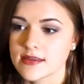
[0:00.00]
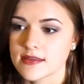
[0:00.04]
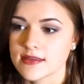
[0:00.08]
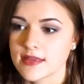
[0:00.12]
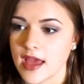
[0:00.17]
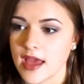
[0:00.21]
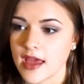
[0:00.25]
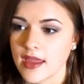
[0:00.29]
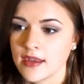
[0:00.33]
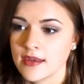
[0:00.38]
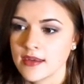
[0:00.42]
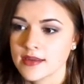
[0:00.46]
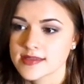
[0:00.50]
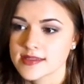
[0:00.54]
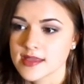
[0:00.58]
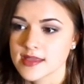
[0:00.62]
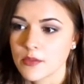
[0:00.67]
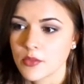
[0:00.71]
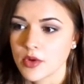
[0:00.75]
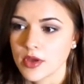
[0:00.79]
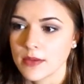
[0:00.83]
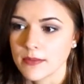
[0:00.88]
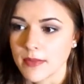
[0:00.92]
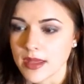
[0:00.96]
then
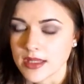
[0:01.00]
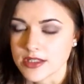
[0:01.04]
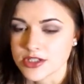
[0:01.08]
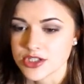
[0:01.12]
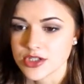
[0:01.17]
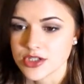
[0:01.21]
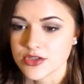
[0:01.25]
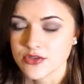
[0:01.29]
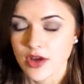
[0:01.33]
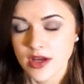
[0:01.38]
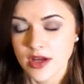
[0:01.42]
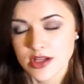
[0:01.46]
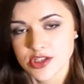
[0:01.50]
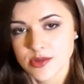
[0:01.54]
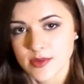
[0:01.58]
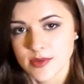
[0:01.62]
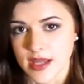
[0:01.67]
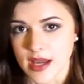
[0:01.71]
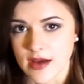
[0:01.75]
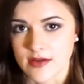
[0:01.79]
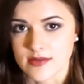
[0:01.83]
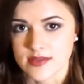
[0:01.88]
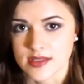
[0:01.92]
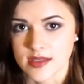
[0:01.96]
someone mentioned graduate
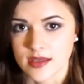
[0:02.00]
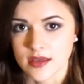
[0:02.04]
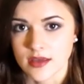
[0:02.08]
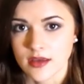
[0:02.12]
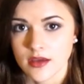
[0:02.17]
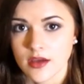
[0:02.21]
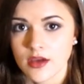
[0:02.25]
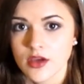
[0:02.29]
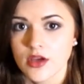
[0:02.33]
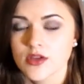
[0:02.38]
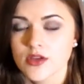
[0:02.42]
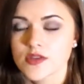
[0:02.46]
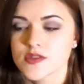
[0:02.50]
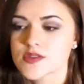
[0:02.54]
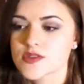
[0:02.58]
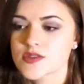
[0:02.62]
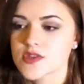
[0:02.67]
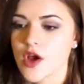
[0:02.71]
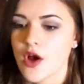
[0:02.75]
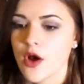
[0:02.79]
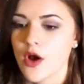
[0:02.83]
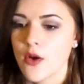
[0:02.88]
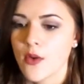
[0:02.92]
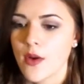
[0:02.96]
housing.
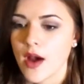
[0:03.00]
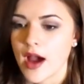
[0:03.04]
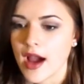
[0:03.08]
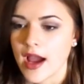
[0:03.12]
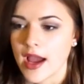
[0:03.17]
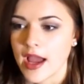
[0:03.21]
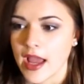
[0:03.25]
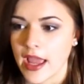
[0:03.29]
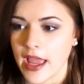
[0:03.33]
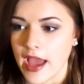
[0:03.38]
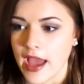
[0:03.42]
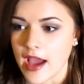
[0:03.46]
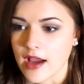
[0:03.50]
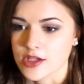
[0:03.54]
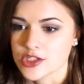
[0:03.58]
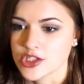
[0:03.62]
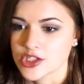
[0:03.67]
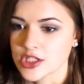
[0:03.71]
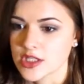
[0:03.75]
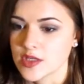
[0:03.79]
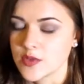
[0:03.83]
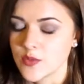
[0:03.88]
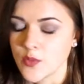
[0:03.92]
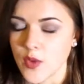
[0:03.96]
So I
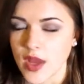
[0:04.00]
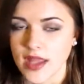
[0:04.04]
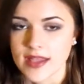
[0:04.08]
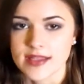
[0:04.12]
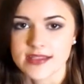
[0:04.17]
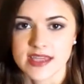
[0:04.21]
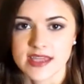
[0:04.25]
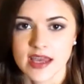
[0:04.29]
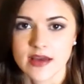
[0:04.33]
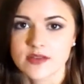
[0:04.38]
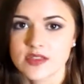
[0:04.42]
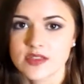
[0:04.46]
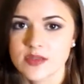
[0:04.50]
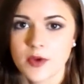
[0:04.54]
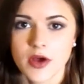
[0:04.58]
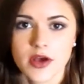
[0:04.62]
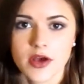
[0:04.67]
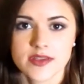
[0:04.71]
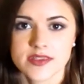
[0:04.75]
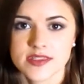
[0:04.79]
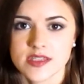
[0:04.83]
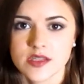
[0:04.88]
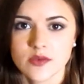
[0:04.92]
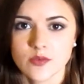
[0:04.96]
actually went down to
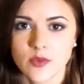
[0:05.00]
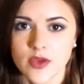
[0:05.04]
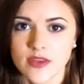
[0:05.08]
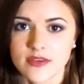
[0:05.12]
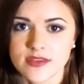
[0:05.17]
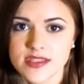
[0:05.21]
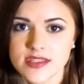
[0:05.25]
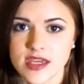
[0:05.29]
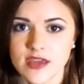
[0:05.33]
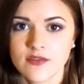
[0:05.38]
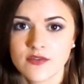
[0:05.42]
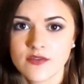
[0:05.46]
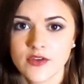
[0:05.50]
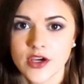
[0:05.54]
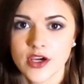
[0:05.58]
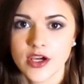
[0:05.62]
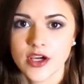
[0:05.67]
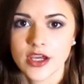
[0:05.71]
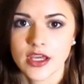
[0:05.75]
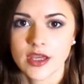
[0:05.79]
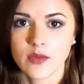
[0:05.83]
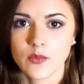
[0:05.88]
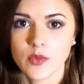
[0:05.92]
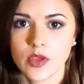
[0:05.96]
Boston with
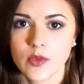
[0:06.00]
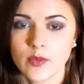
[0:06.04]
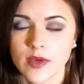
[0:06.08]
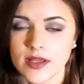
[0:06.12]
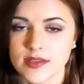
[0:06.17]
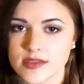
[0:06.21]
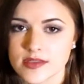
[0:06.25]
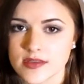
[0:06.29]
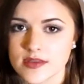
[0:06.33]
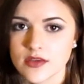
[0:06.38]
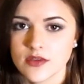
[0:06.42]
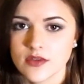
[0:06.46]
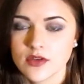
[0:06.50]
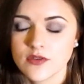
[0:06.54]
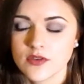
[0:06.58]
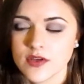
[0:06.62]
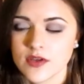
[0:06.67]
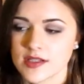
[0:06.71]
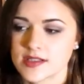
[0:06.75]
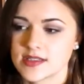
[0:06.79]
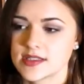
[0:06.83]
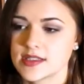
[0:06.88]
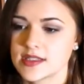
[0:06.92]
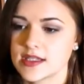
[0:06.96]
Denver, and we went to the
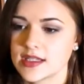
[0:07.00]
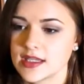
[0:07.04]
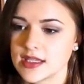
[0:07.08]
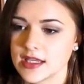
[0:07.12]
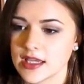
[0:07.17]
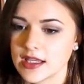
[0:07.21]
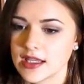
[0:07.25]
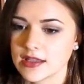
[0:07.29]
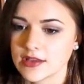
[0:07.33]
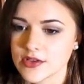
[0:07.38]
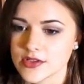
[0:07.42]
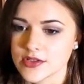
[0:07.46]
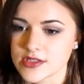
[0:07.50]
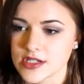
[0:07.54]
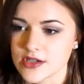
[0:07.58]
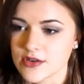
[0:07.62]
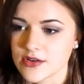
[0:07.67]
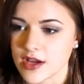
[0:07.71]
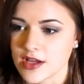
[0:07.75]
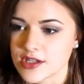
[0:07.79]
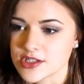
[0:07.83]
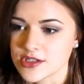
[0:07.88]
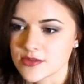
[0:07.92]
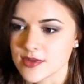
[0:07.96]
university and looked at
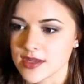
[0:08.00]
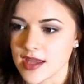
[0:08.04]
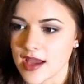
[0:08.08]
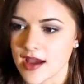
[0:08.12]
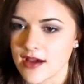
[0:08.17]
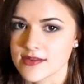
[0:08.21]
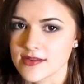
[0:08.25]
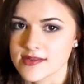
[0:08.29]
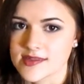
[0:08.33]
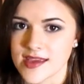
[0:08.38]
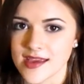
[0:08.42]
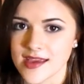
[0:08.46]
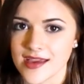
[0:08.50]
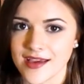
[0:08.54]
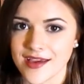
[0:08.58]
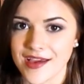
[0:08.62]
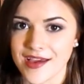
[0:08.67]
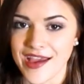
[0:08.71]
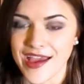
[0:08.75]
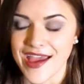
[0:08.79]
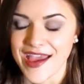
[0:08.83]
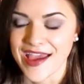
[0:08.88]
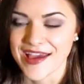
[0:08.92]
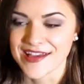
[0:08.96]
graduate
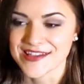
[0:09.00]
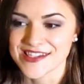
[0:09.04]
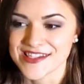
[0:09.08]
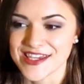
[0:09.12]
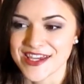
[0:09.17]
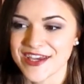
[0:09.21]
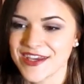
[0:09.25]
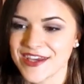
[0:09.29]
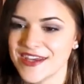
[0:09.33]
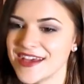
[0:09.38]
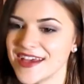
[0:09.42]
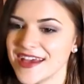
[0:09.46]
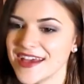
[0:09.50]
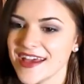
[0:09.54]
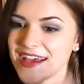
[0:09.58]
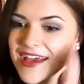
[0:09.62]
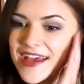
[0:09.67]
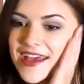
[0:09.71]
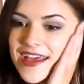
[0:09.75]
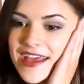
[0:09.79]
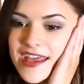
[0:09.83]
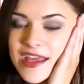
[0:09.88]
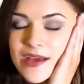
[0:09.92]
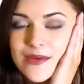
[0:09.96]
housing, and
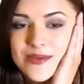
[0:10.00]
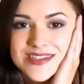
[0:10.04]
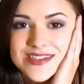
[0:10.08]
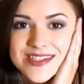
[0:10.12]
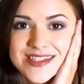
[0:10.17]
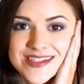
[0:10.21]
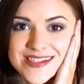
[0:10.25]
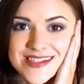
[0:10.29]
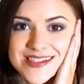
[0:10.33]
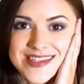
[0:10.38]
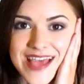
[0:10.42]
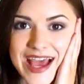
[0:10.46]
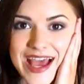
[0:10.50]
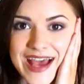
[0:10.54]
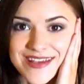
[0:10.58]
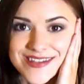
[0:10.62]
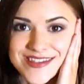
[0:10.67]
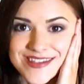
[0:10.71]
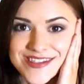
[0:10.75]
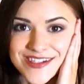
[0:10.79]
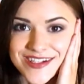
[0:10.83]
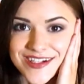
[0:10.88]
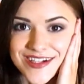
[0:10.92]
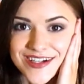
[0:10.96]
it was a
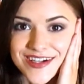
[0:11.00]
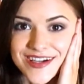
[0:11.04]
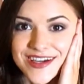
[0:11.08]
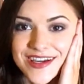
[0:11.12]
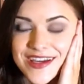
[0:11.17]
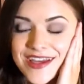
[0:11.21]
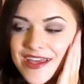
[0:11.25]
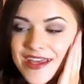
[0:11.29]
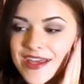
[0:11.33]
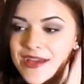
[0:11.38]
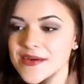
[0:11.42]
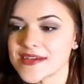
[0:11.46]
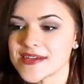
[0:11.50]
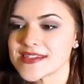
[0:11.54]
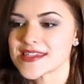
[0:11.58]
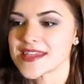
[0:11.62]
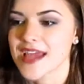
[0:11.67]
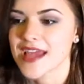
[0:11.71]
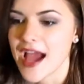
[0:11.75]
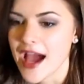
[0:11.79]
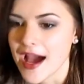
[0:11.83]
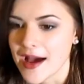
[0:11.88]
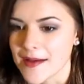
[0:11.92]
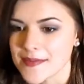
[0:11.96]
disaster. It was
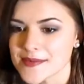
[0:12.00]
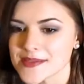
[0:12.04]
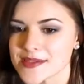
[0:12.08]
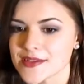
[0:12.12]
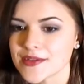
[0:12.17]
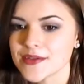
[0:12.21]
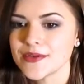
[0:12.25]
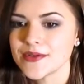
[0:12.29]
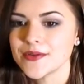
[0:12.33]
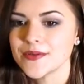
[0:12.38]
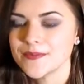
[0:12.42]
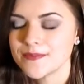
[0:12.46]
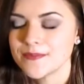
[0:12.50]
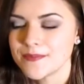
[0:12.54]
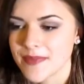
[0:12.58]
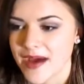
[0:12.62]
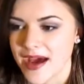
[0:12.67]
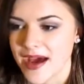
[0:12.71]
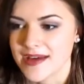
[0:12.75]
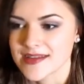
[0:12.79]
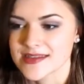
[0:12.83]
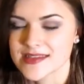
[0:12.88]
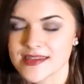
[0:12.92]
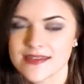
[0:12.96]
an absolute
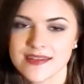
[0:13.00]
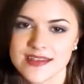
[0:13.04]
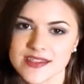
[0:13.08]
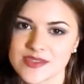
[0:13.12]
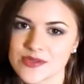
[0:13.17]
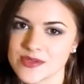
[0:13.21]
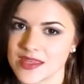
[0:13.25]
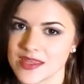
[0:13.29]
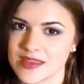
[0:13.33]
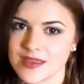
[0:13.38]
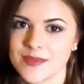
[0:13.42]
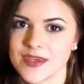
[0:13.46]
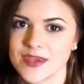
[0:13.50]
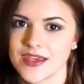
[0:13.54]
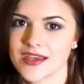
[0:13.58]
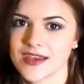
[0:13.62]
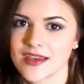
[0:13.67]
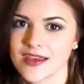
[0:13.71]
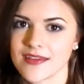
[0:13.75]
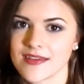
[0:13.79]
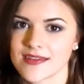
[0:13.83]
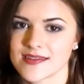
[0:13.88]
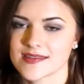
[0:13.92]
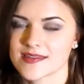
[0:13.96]
mess, and this was at the
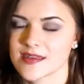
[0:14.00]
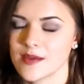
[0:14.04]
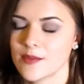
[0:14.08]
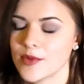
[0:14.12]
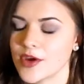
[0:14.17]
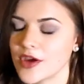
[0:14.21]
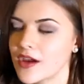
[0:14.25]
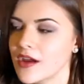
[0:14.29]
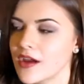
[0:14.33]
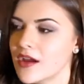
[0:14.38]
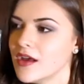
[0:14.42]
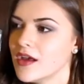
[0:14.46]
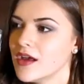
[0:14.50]
beginning of the summer.